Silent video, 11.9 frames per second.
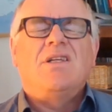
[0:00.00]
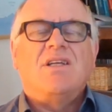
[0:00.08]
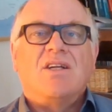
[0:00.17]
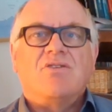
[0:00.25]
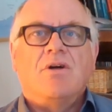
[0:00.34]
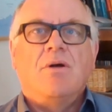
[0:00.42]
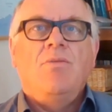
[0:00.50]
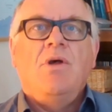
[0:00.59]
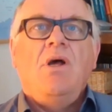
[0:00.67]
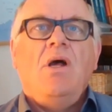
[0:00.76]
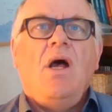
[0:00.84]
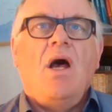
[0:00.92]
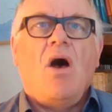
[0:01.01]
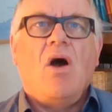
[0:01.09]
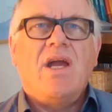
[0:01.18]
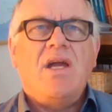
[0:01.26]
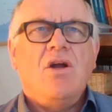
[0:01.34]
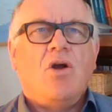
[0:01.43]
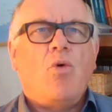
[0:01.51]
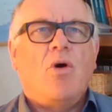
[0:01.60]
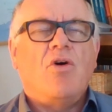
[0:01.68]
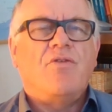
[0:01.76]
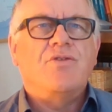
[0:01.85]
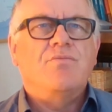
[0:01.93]
etc. I hear
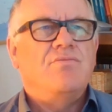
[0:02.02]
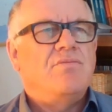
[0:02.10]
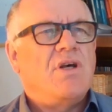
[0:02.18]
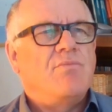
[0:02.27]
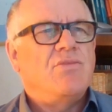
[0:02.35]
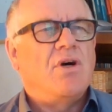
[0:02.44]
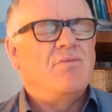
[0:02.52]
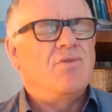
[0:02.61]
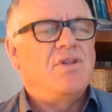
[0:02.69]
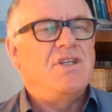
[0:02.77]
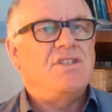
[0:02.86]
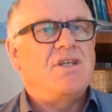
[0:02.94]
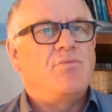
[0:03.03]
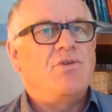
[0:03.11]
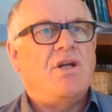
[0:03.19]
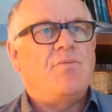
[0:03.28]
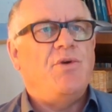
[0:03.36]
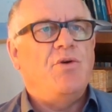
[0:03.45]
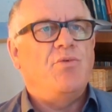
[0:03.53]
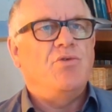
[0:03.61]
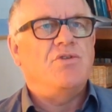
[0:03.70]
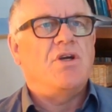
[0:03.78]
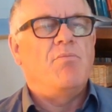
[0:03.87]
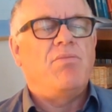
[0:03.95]
quite often, sometimes on this subject,
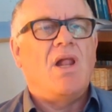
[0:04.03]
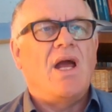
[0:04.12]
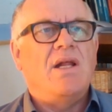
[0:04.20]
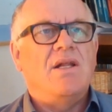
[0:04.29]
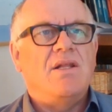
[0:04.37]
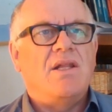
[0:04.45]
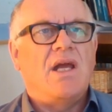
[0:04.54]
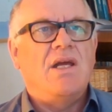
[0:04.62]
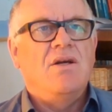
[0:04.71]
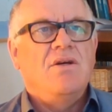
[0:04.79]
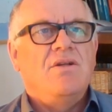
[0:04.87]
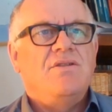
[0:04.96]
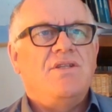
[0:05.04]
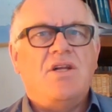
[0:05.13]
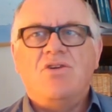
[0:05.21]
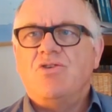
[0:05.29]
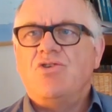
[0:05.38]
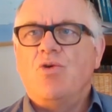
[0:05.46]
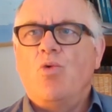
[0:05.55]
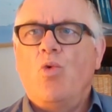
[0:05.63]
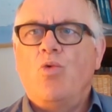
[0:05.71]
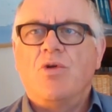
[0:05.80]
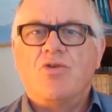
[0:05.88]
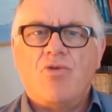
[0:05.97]
pupils complain that they didn't do
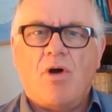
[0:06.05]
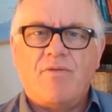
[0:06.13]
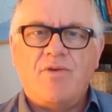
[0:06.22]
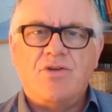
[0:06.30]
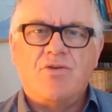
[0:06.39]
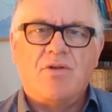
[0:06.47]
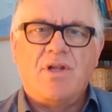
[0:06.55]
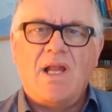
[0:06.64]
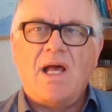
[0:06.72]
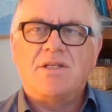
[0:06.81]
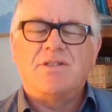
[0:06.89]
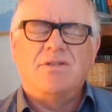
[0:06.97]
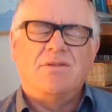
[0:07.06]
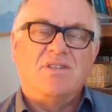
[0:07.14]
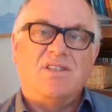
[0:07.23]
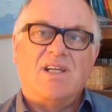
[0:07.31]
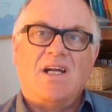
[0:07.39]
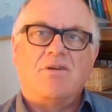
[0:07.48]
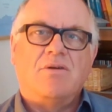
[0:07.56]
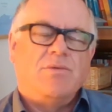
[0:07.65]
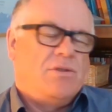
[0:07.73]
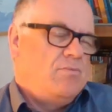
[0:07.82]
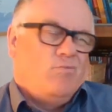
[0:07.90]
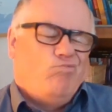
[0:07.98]
all the driving during the lesson, etc.
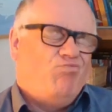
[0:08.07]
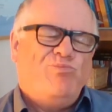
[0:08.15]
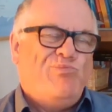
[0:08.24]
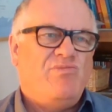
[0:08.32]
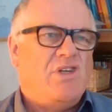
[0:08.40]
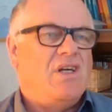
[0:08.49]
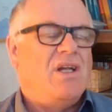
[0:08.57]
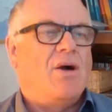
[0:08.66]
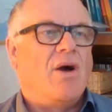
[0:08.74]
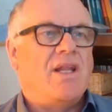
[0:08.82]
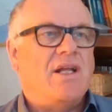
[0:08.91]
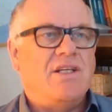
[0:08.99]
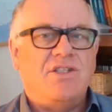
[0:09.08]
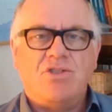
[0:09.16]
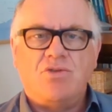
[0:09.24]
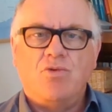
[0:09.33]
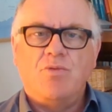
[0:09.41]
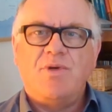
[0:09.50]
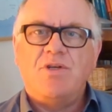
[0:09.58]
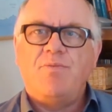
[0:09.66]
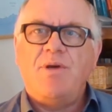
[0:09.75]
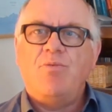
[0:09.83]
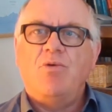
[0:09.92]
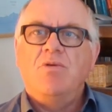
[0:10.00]
But I think this is called because
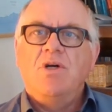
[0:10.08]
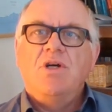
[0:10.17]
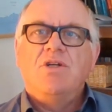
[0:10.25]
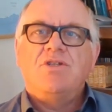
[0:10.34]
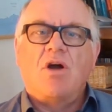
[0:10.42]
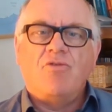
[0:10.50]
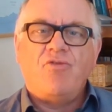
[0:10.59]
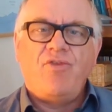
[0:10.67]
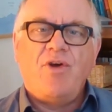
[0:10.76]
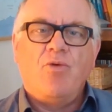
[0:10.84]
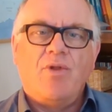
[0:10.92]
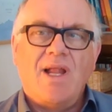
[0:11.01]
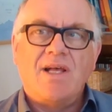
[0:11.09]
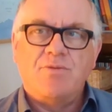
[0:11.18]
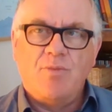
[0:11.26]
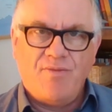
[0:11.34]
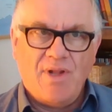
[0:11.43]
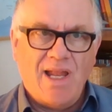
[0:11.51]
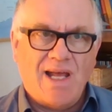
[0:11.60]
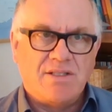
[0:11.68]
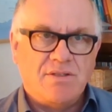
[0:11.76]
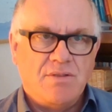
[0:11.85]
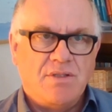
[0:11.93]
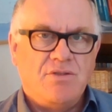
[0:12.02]
people don't fill the lesson with the
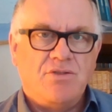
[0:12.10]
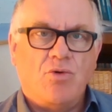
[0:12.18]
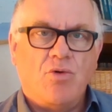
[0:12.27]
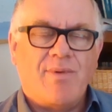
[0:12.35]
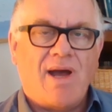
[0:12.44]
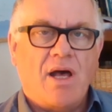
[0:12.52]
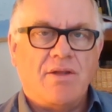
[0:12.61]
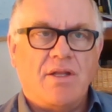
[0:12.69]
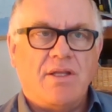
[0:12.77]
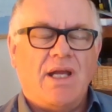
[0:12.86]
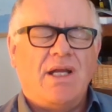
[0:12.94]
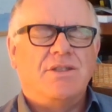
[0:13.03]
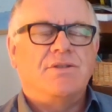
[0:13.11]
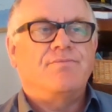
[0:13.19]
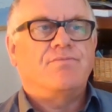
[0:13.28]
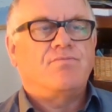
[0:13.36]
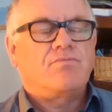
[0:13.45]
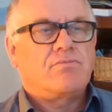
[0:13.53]
lesson and talk about other things.